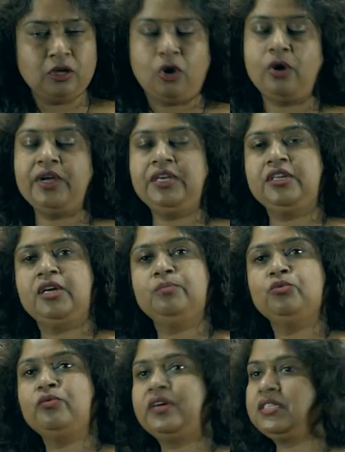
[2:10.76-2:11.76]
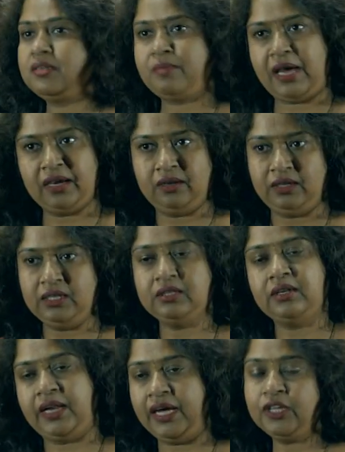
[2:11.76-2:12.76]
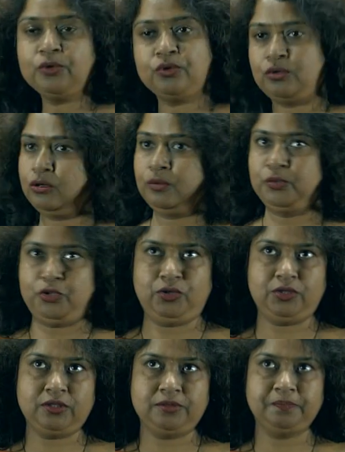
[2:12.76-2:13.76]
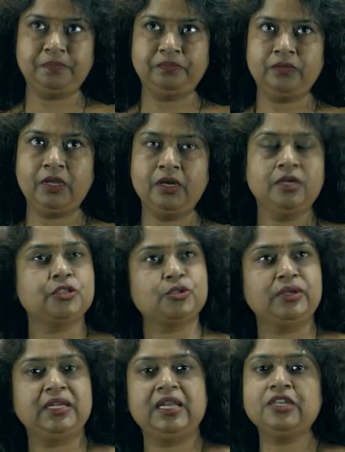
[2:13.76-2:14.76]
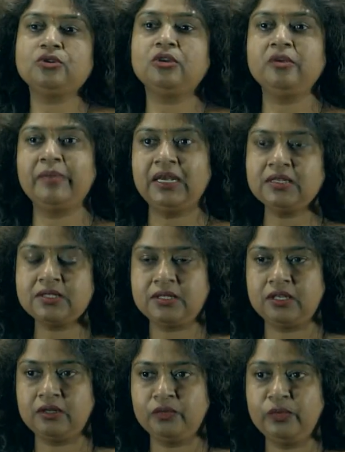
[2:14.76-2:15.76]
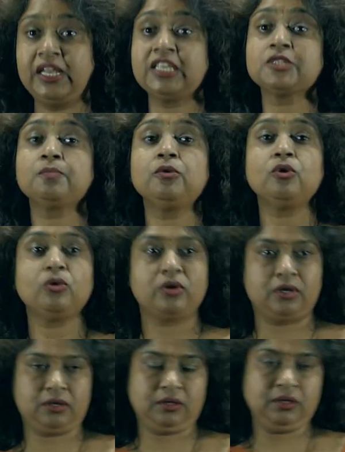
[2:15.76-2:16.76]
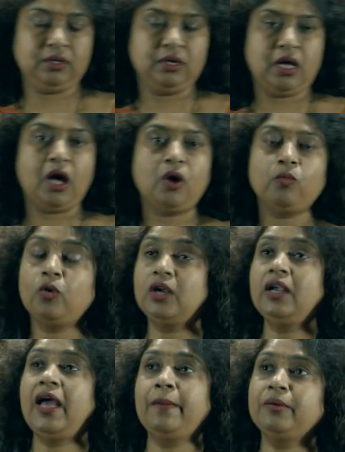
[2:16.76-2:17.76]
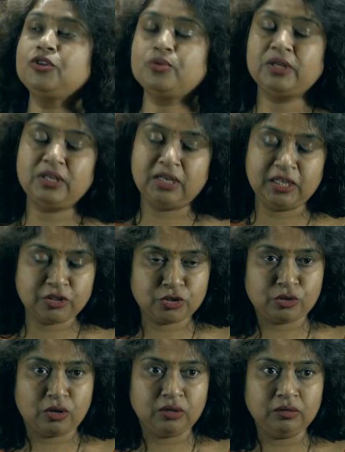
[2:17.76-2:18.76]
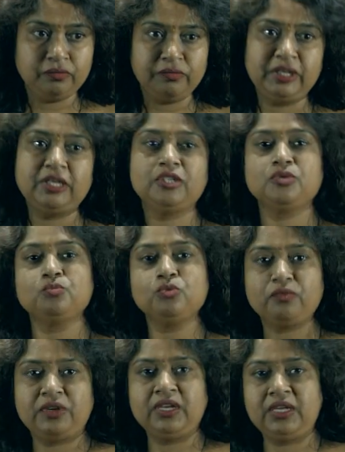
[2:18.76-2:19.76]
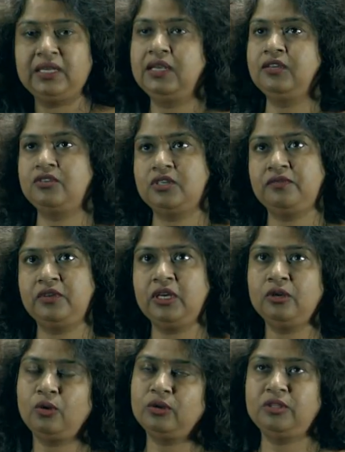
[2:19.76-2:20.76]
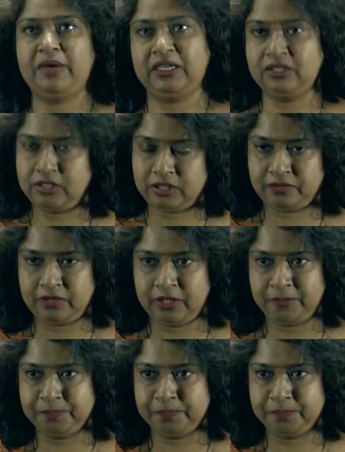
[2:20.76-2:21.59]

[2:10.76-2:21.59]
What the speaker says: or it can move at some angle, either acute or obtuse. So in electron ballistic we will explore what will happen to an electron when it is moving in electric field or the magnetic field.